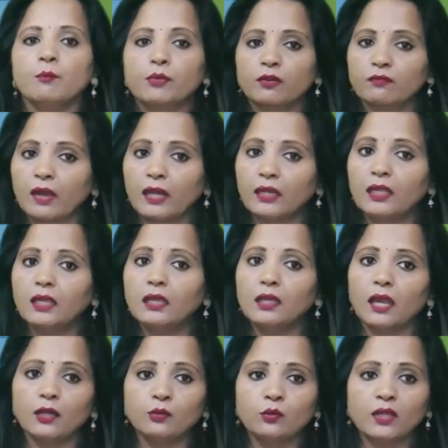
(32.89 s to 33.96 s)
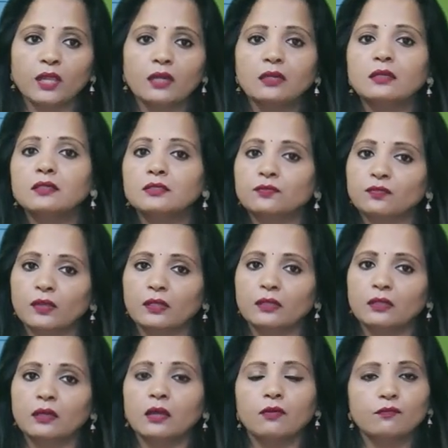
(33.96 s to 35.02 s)
providing educators
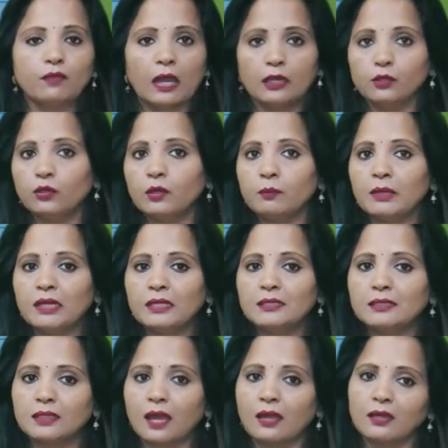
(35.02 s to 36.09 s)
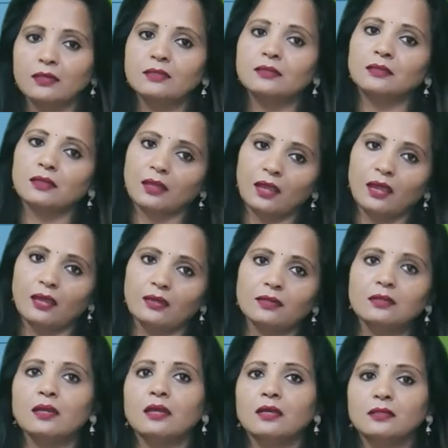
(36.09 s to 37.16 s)
with valuable insights
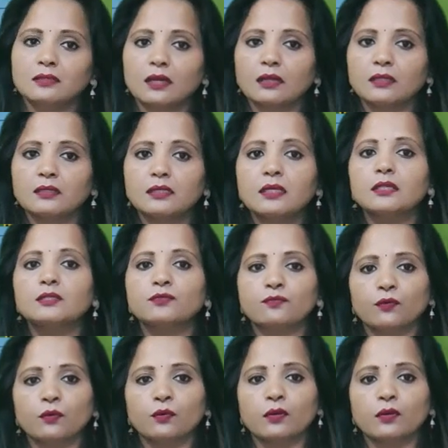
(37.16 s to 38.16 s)
and Strategy is